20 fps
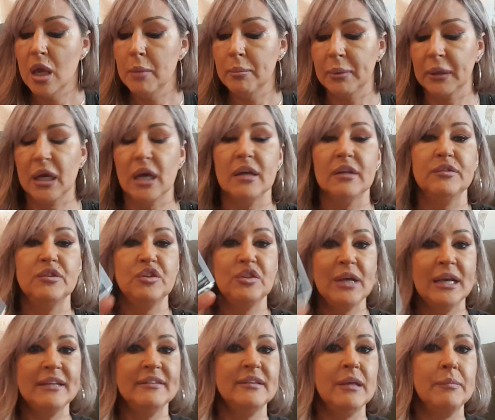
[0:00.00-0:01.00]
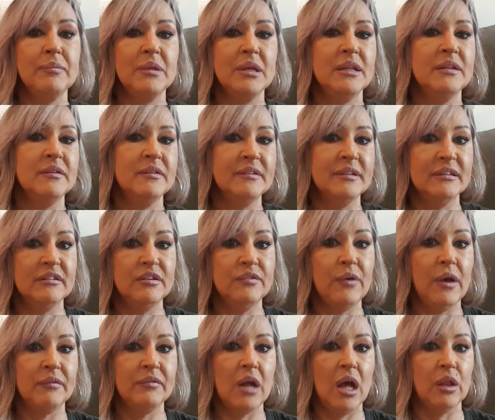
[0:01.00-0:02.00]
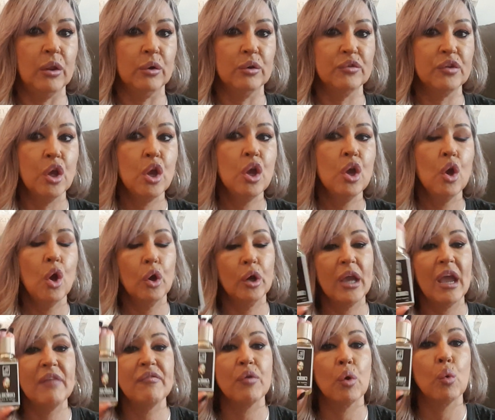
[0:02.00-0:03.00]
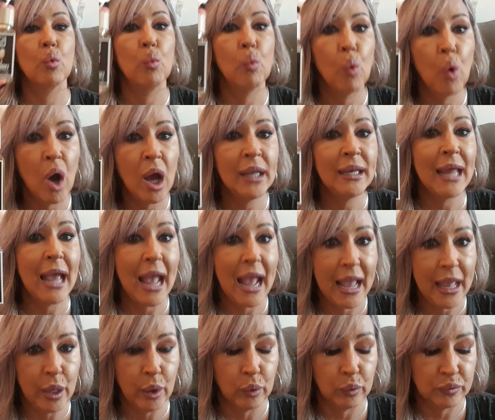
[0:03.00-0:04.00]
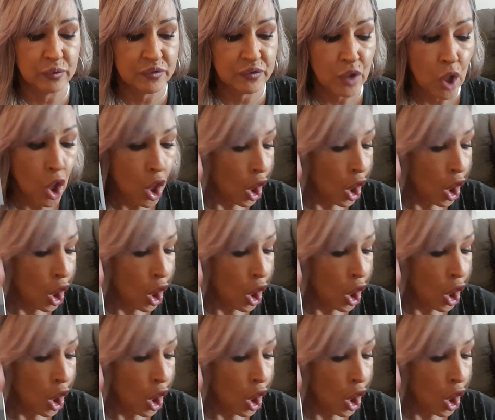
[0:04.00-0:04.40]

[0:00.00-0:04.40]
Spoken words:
Because you take something, $65. Okay, for 1 ounce.